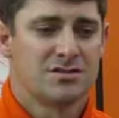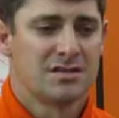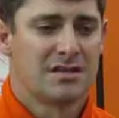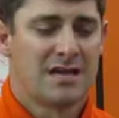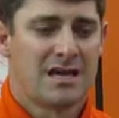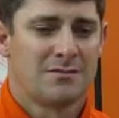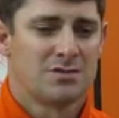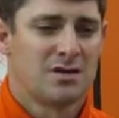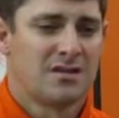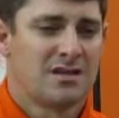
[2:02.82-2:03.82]
in the game.
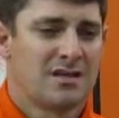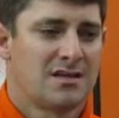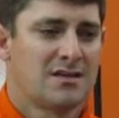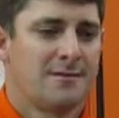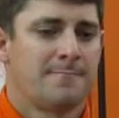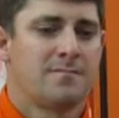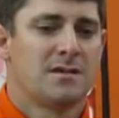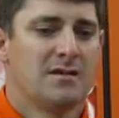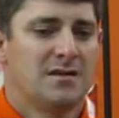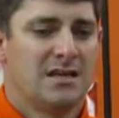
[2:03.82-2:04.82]
So I think
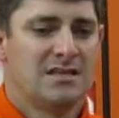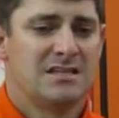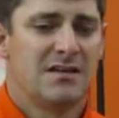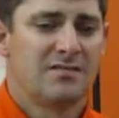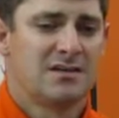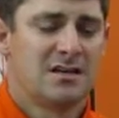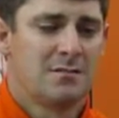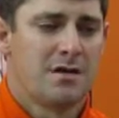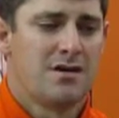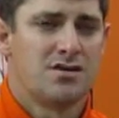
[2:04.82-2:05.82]
he's definitely done a
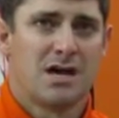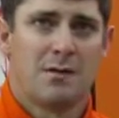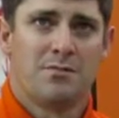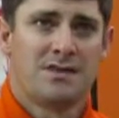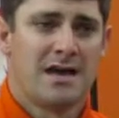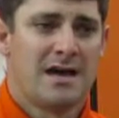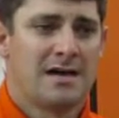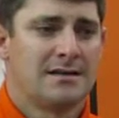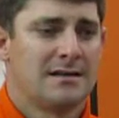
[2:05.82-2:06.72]
better job with that.